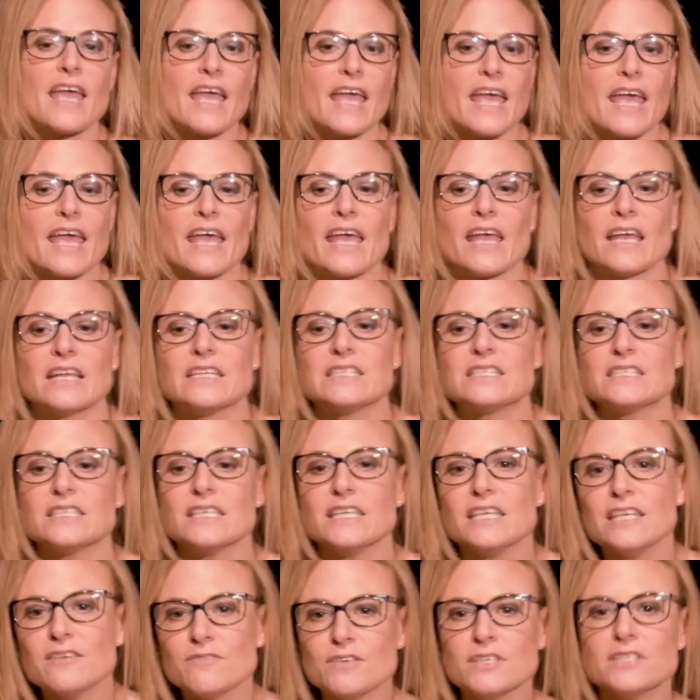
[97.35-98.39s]
and
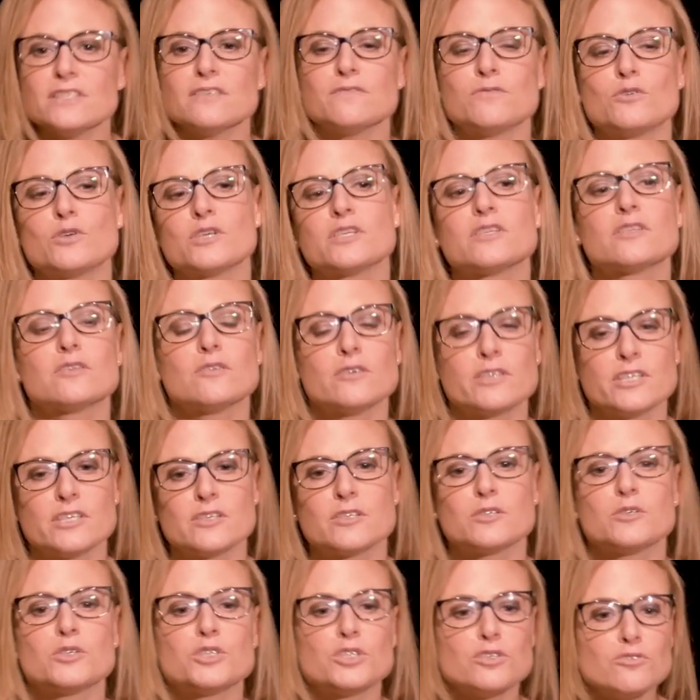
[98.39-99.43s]
even divorce lawyers
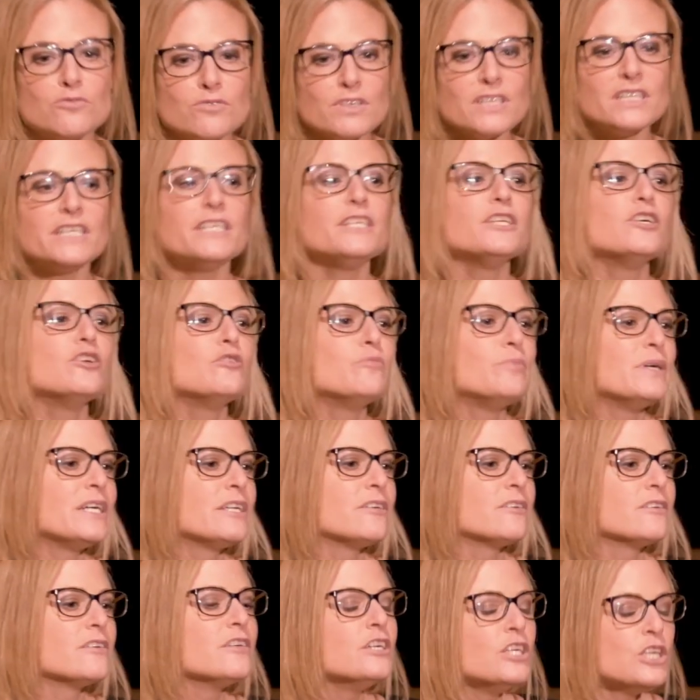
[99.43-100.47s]
who should really know
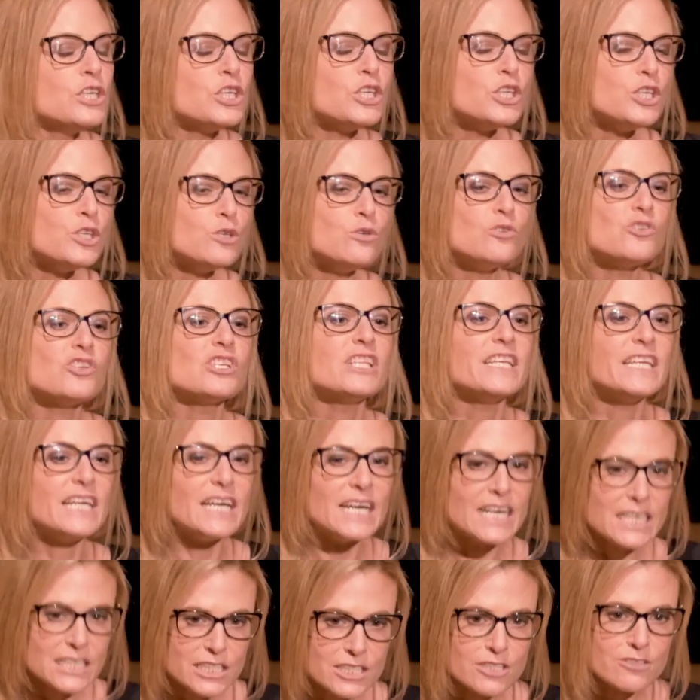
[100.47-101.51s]
better hugely
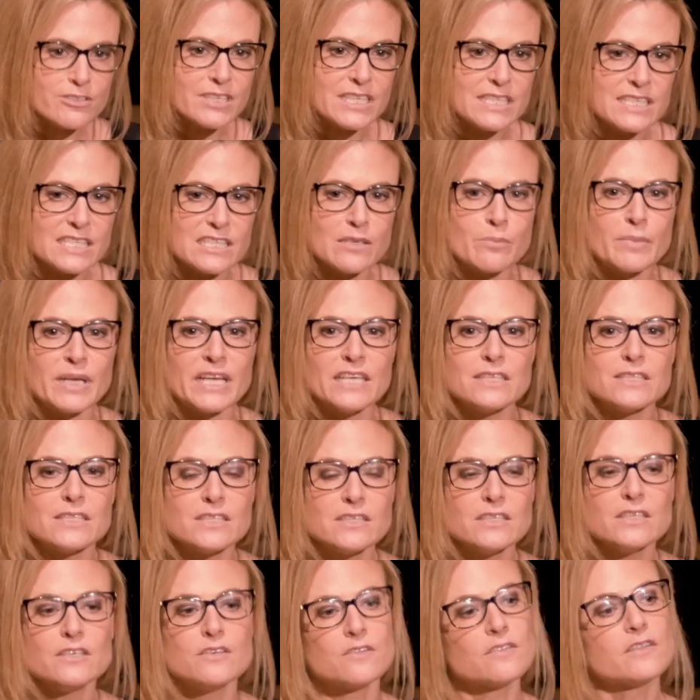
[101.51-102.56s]
underestimate
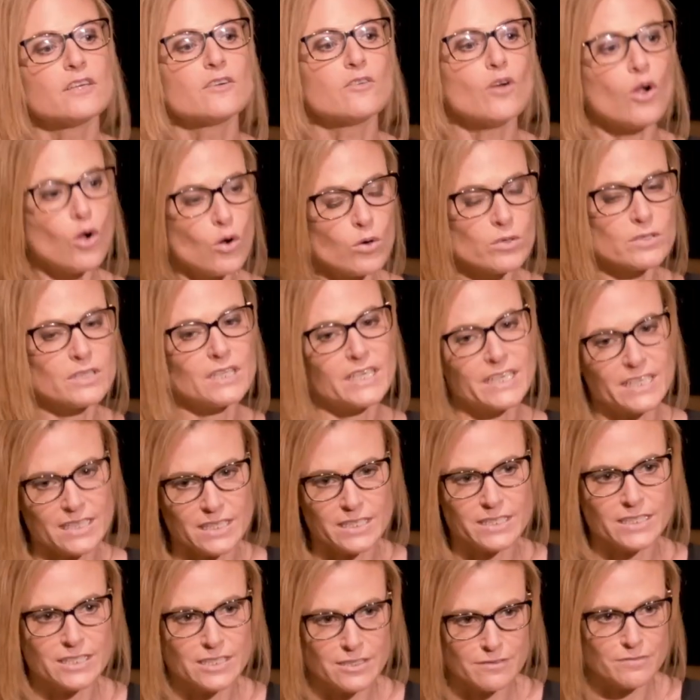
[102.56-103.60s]
their own
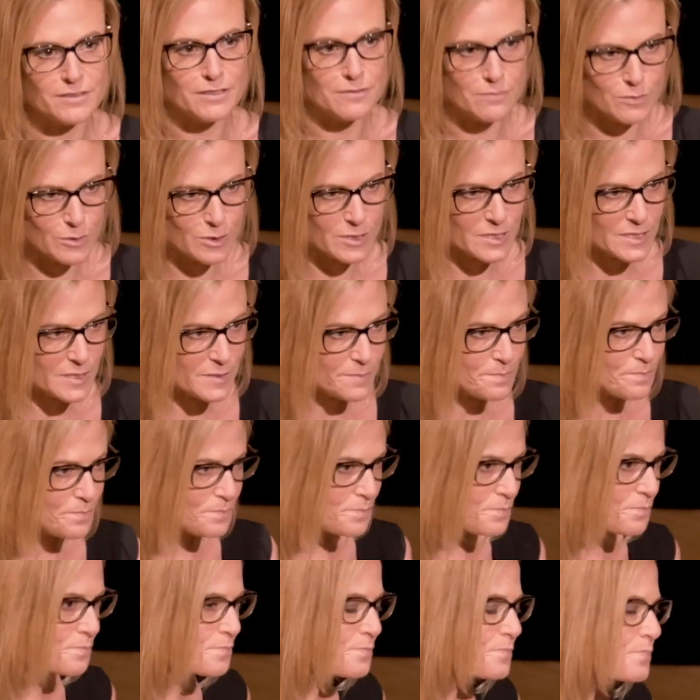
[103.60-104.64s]
likelihood of divorce.
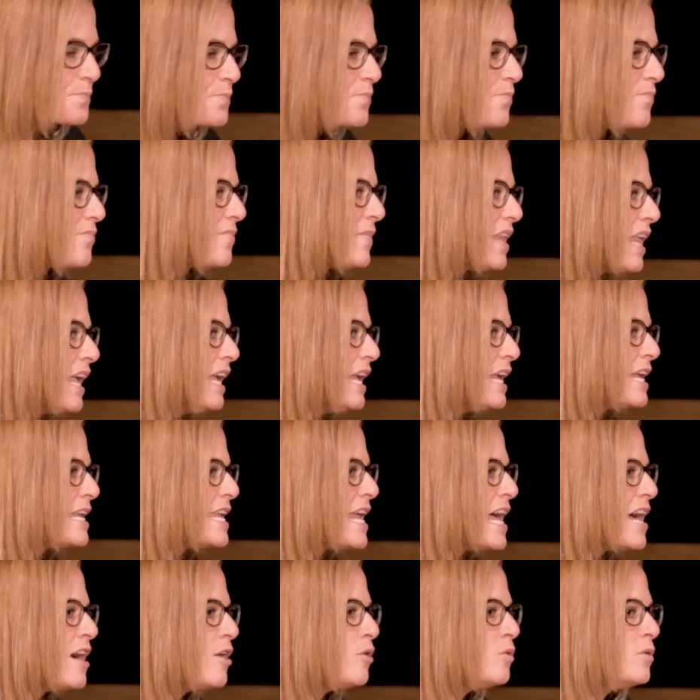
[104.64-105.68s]

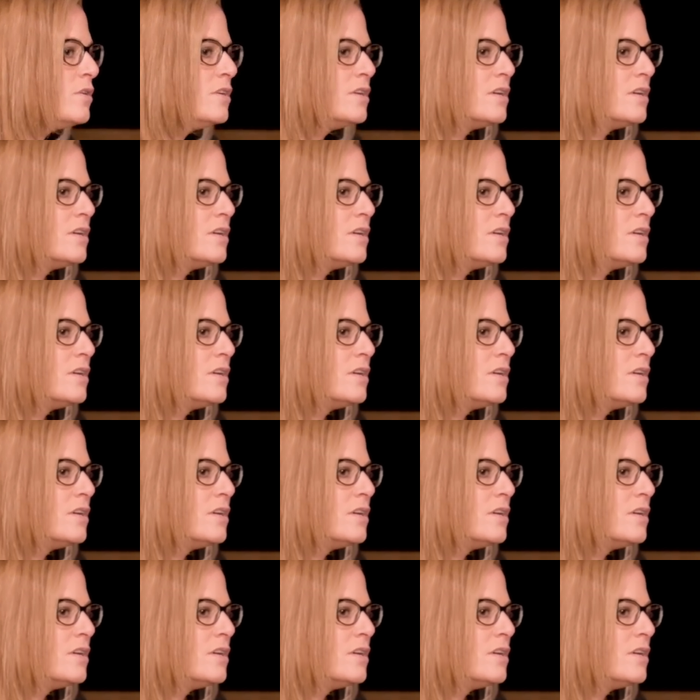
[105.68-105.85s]
Now,